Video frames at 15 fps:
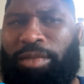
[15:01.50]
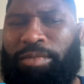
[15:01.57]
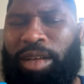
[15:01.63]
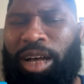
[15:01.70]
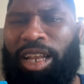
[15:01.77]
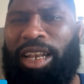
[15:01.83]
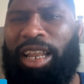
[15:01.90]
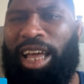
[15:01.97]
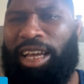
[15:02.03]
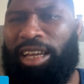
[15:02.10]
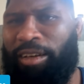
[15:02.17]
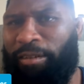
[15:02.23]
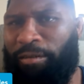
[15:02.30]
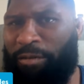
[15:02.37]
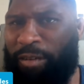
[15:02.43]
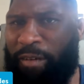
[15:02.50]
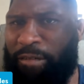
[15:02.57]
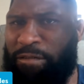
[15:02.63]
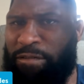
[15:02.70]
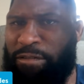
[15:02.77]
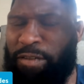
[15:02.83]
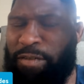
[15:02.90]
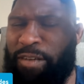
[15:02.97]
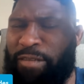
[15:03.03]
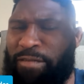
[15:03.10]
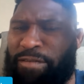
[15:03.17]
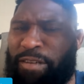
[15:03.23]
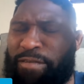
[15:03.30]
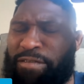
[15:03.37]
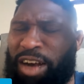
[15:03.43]
a lack of
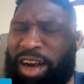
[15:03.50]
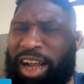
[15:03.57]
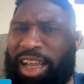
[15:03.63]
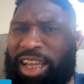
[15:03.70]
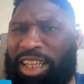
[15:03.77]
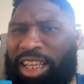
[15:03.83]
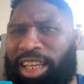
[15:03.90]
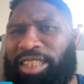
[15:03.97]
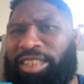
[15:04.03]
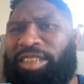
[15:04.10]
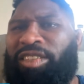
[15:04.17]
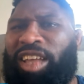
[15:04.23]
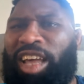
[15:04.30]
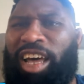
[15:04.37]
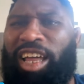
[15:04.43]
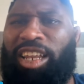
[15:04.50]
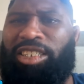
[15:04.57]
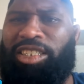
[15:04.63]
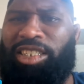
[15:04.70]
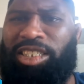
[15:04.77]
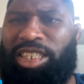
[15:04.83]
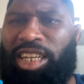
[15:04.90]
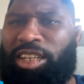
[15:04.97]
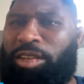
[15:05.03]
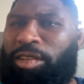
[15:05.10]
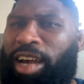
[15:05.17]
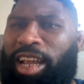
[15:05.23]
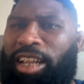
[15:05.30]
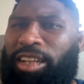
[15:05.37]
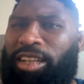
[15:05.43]
fight intelligence. Like you
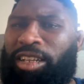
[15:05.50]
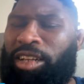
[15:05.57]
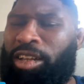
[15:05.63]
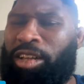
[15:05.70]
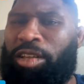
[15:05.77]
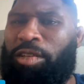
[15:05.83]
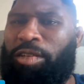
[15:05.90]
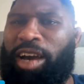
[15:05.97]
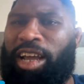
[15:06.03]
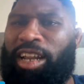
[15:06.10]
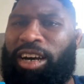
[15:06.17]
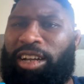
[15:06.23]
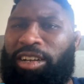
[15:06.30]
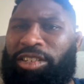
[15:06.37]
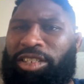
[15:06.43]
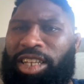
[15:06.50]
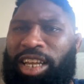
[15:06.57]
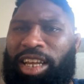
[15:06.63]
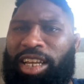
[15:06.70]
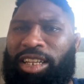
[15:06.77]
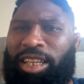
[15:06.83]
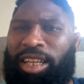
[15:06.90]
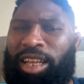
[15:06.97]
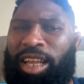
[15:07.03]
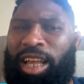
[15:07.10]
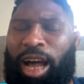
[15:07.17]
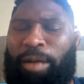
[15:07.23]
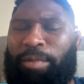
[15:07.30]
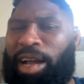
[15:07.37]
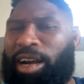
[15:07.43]
gotta understand.
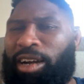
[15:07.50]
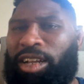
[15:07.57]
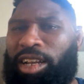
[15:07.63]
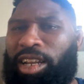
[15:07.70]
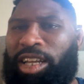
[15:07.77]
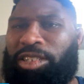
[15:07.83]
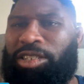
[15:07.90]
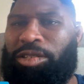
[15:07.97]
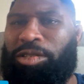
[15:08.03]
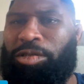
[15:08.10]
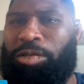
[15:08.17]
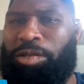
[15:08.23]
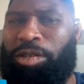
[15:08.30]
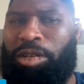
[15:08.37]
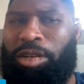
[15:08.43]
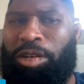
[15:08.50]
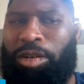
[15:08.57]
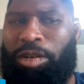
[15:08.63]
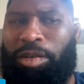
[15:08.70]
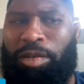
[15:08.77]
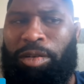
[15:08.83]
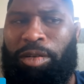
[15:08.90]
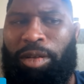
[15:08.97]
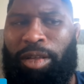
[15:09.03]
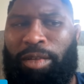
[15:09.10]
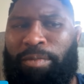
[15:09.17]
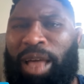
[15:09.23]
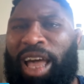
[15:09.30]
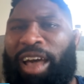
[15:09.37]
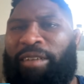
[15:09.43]
I'm not gonna let you
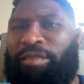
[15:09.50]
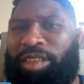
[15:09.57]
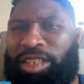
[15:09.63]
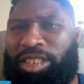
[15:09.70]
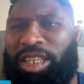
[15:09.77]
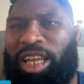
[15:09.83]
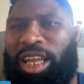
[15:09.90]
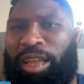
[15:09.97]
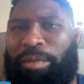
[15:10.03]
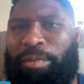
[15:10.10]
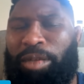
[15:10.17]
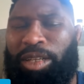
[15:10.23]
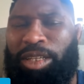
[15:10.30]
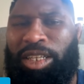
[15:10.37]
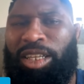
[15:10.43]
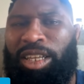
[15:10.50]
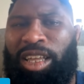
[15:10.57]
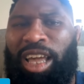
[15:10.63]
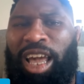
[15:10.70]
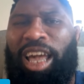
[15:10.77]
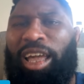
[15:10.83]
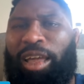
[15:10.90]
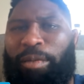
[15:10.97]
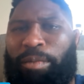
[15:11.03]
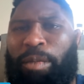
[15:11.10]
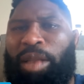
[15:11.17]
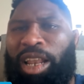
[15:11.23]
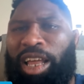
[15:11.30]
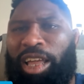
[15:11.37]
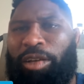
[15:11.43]
have the same game
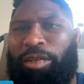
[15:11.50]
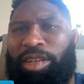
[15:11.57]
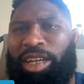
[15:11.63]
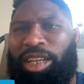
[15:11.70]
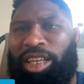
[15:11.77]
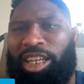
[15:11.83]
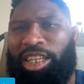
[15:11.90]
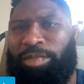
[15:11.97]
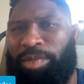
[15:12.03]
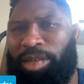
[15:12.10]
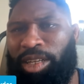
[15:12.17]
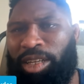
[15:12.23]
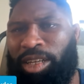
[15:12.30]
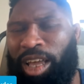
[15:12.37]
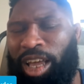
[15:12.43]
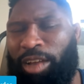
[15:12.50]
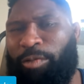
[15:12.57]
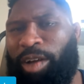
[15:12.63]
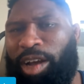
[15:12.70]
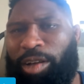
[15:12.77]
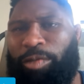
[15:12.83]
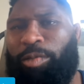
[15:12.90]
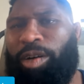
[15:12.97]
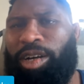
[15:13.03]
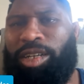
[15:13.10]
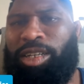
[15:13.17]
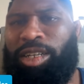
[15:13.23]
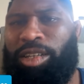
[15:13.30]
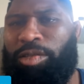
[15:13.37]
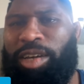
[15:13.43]
plan you did against me in round one.
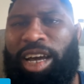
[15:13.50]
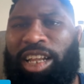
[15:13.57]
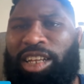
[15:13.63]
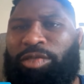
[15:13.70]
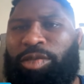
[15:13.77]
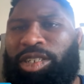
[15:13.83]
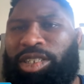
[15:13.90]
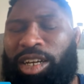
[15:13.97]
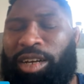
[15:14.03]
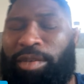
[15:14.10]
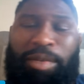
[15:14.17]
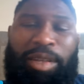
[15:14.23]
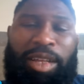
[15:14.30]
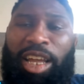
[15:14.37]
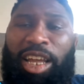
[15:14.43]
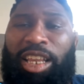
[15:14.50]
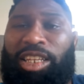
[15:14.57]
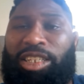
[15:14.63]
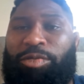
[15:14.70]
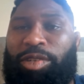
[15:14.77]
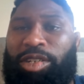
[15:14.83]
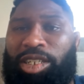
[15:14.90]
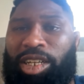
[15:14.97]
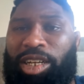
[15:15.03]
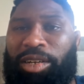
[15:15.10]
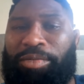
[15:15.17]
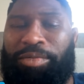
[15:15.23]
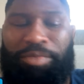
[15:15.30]
You gotta switch it up. He didn't switch it up.